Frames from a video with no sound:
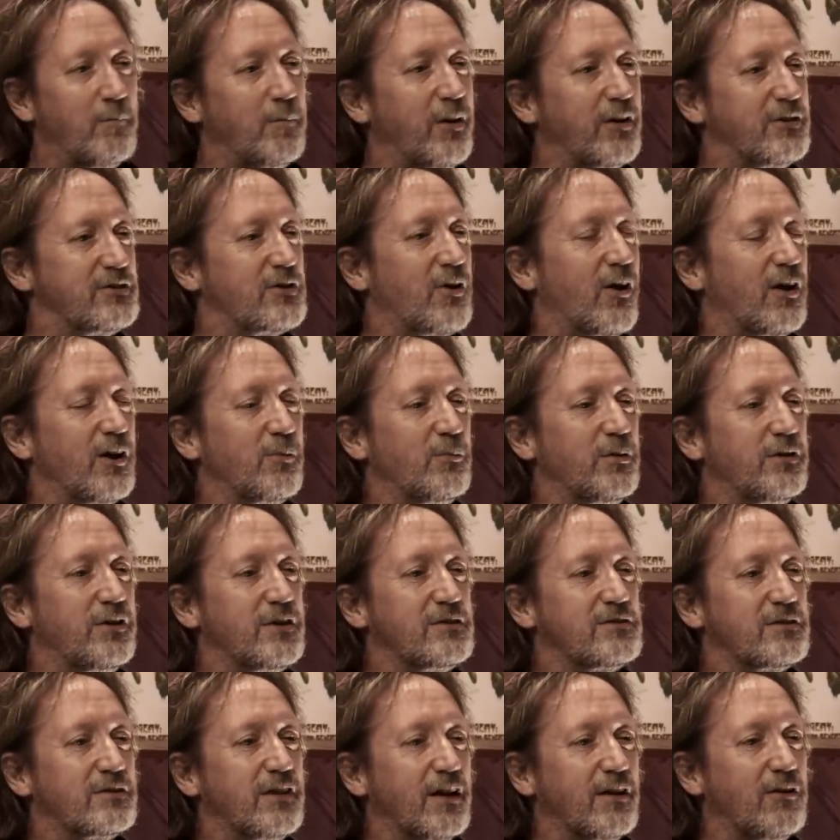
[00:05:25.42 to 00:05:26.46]
But starting with
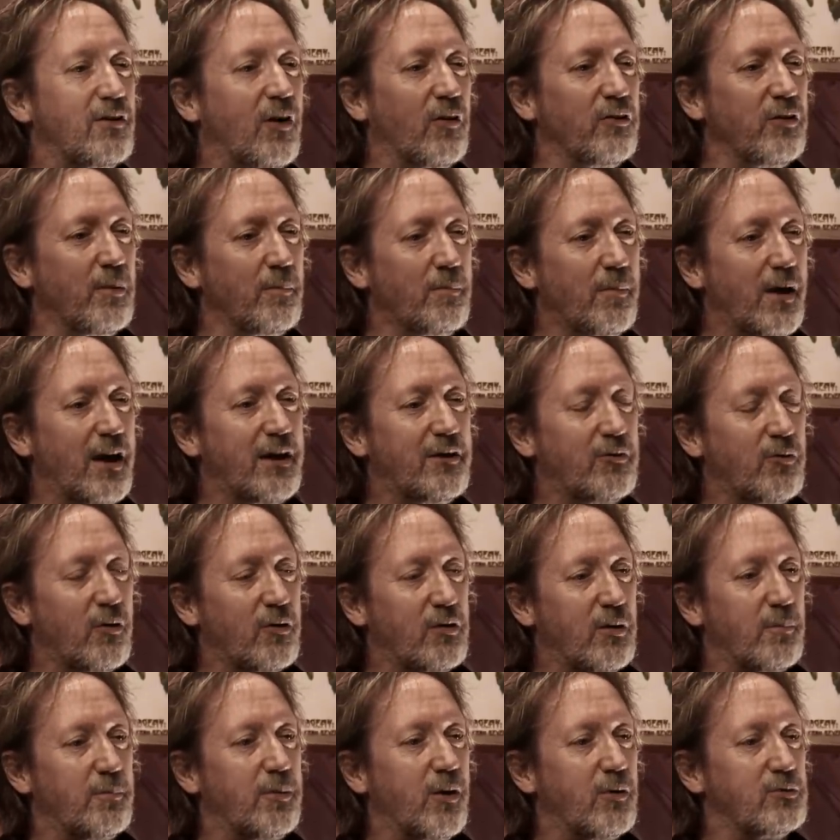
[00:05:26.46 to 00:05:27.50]
this thing called the Micro
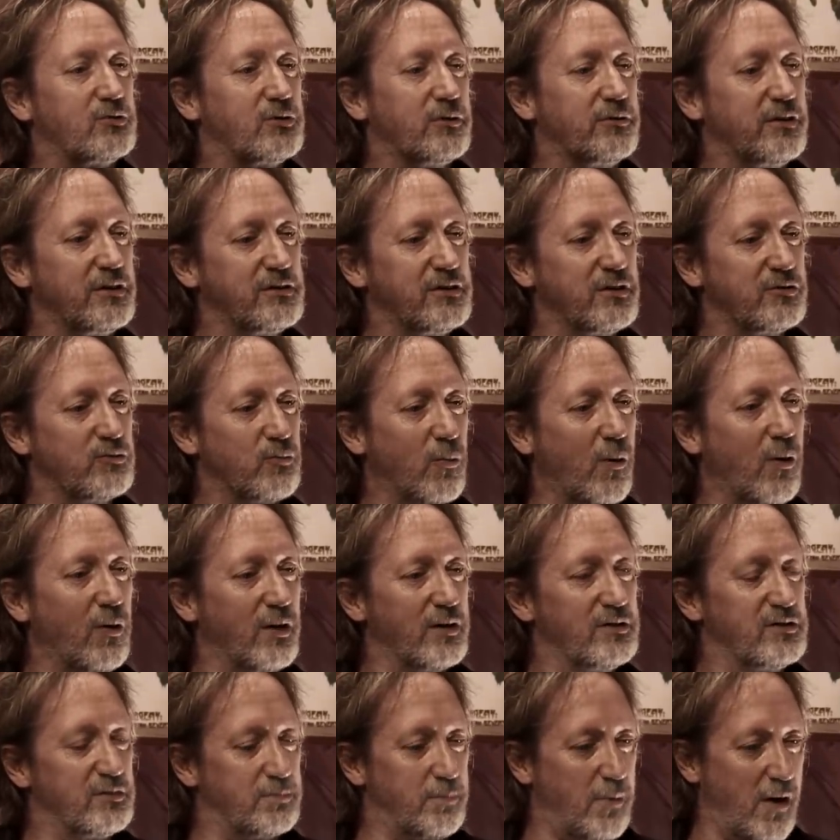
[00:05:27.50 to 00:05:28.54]
Composer, this is
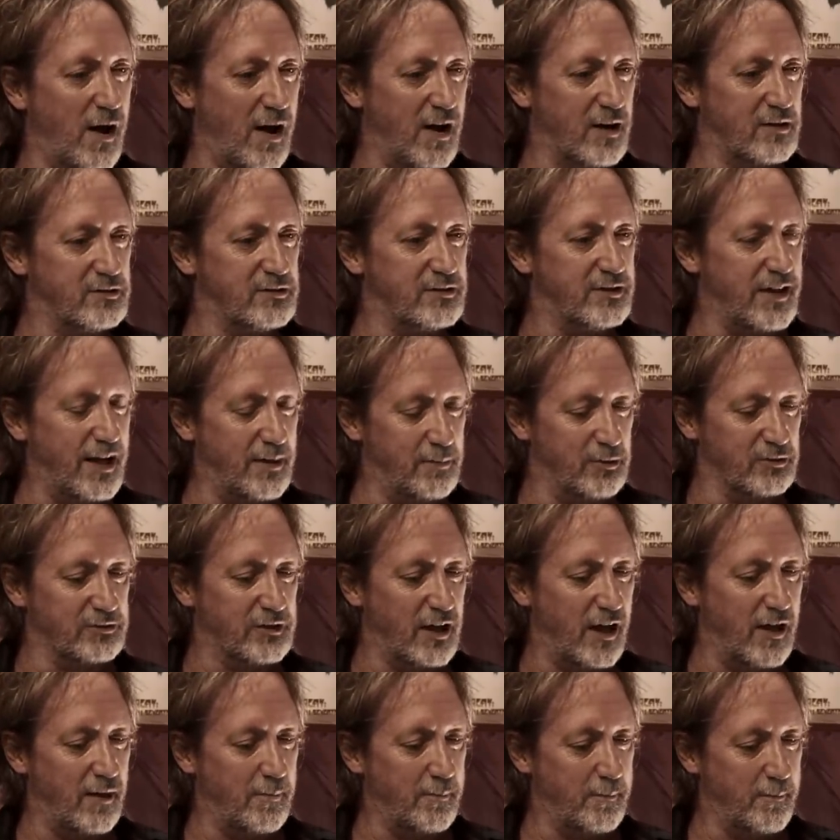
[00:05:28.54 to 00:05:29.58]
Roland's box
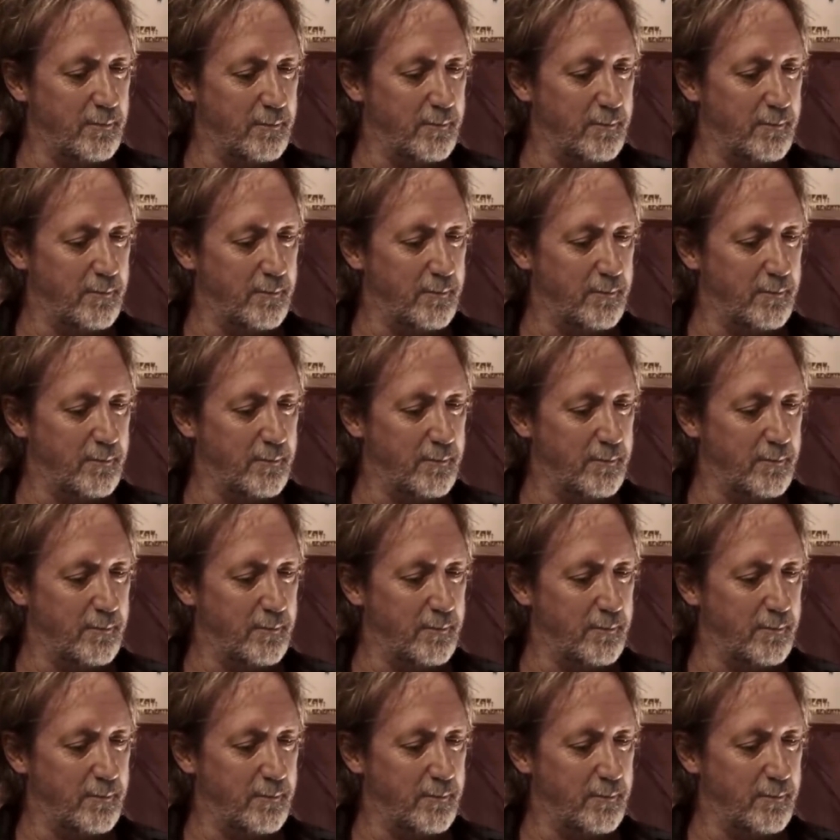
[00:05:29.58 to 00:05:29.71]
tabletop.